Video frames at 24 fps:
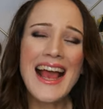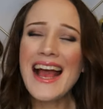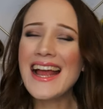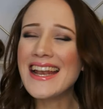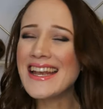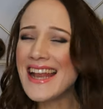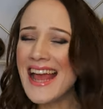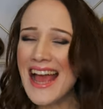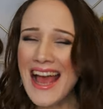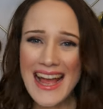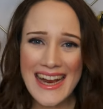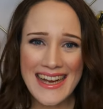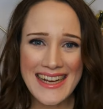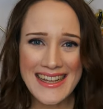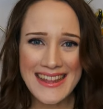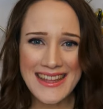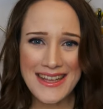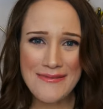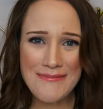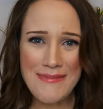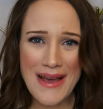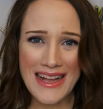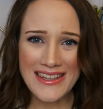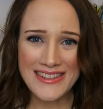and
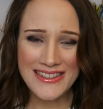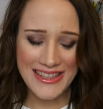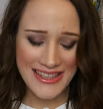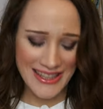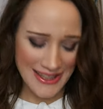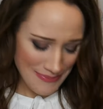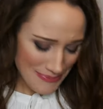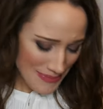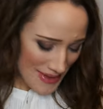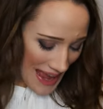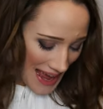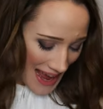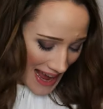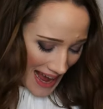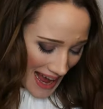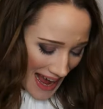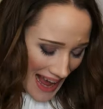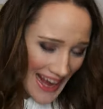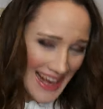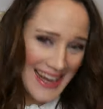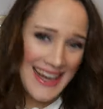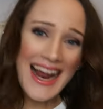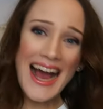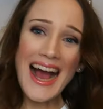anything magical.
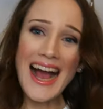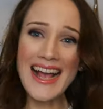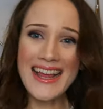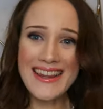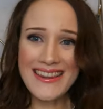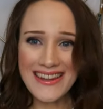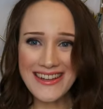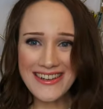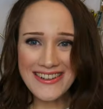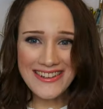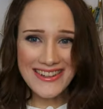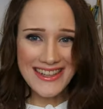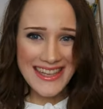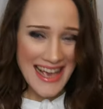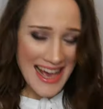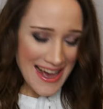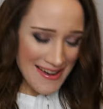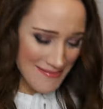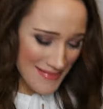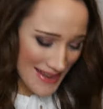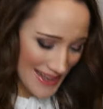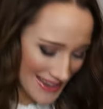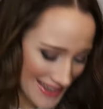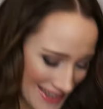And I literally have my